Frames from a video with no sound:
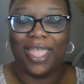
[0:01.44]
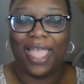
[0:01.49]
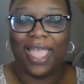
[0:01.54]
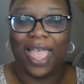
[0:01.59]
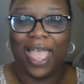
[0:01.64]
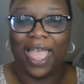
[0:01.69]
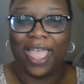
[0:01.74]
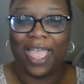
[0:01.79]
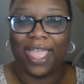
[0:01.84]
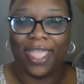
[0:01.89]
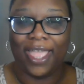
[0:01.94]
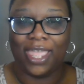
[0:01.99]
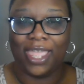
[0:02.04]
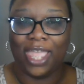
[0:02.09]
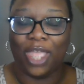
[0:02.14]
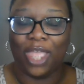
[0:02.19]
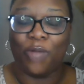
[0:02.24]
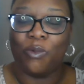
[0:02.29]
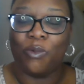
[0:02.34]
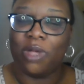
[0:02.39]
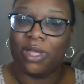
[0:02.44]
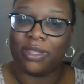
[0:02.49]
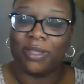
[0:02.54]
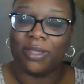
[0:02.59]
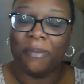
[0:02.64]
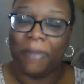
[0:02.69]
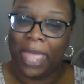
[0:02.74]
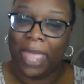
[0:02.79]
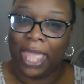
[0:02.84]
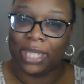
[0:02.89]
Hi, and welcome
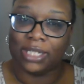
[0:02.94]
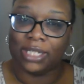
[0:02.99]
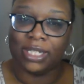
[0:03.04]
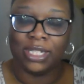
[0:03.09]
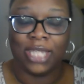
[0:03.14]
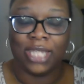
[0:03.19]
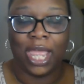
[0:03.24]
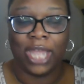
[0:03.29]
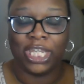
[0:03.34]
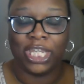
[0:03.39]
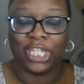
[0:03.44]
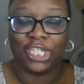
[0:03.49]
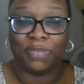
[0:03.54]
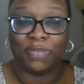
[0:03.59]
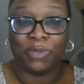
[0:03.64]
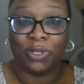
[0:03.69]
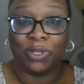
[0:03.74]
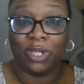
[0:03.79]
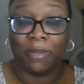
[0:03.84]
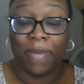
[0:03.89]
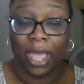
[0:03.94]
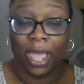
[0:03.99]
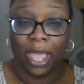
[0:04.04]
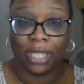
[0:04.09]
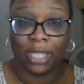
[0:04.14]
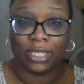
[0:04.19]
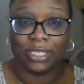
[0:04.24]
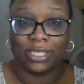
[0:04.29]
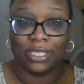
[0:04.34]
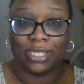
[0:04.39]
back to Tanya's Beauty
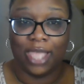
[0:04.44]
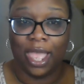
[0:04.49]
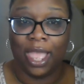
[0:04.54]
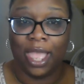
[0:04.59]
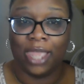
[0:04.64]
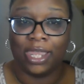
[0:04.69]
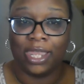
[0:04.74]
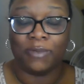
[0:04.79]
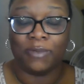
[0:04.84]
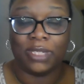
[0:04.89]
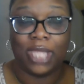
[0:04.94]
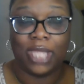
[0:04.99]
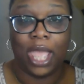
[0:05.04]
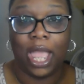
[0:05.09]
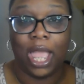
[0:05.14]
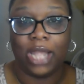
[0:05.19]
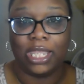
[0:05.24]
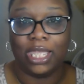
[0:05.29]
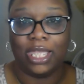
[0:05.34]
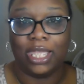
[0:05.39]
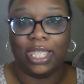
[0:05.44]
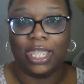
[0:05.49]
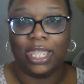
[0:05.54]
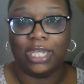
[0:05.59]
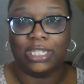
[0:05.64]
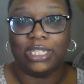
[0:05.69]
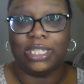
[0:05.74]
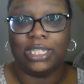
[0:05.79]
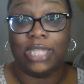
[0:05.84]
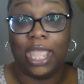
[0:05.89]
Box. I am Tanya, and
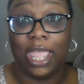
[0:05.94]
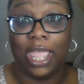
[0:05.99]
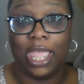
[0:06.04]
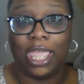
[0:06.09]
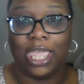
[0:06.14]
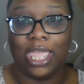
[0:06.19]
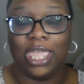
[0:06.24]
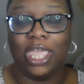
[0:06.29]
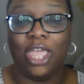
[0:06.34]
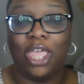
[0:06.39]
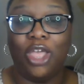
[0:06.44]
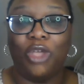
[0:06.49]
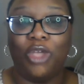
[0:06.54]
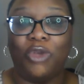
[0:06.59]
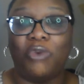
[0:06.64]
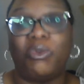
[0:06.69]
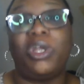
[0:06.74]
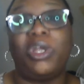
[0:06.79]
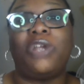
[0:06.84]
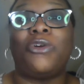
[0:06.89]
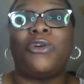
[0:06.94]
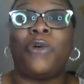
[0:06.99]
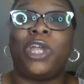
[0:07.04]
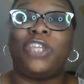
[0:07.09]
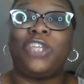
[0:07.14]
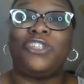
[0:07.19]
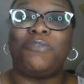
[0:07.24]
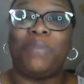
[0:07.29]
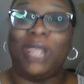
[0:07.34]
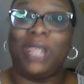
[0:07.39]
today we're going
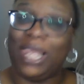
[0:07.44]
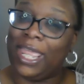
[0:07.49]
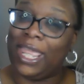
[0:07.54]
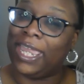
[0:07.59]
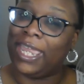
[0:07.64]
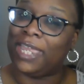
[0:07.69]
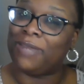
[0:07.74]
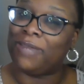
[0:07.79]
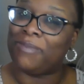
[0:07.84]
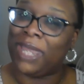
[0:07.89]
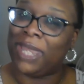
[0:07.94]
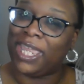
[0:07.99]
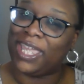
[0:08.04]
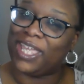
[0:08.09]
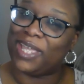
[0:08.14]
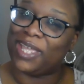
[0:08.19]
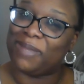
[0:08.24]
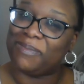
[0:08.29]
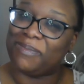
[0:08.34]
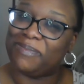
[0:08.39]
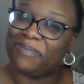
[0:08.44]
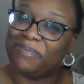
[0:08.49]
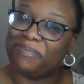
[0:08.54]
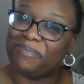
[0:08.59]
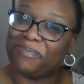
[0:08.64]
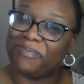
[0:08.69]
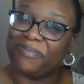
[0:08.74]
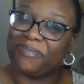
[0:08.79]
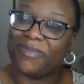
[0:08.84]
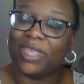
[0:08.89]
to play in makeup.
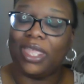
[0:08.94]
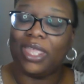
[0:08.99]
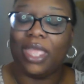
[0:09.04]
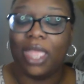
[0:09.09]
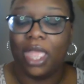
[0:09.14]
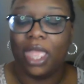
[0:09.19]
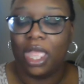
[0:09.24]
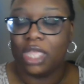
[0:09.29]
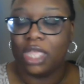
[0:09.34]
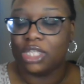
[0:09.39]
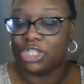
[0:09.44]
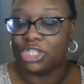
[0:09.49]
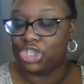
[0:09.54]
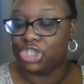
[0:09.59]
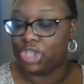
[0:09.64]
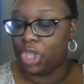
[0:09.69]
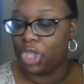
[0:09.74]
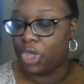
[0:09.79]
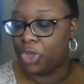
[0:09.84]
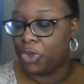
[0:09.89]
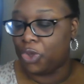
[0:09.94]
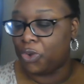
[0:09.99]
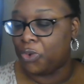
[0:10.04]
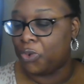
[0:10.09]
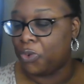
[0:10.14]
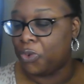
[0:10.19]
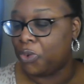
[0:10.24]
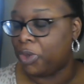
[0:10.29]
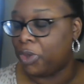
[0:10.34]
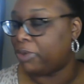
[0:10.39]

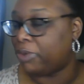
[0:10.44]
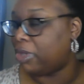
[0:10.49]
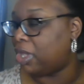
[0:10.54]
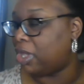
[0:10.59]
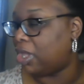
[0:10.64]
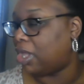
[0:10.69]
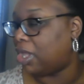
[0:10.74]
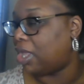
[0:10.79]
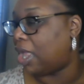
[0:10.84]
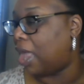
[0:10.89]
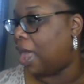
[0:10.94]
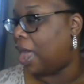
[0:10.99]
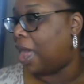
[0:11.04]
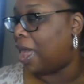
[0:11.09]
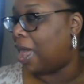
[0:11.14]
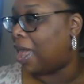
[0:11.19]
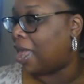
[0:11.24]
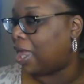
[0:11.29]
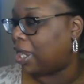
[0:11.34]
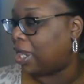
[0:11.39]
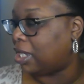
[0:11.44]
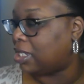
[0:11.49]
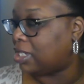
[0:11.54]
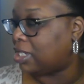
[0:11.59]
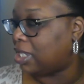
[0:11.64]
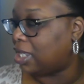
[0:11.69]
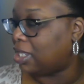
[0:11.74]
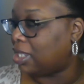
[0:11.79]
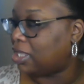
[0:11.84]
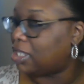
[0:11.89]
So, I
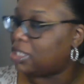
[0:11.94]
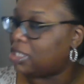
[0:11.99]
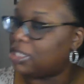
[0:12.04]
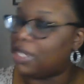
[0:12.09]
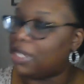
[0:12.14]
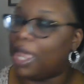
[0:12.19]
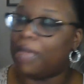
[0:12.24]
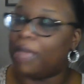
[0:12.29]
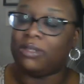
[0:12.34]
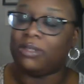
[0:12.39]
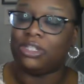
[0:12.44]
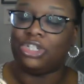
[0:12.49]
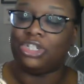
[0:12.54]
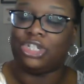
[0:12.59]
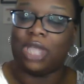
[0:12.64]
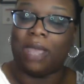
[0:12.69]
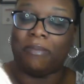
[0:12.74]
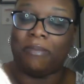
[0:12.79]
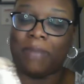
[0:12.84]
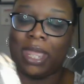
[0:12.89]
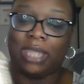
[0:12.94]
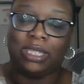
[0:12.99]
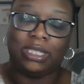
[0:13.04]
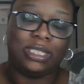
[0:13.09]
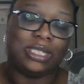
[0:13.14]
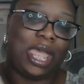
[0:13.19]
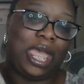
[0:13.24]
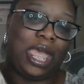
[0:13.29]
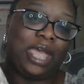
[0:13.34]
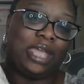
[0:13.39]
did the shop my
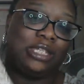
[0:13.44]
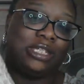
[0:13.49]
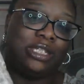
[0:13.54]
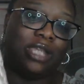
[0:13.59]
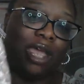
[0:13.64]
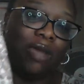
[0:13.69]
stash.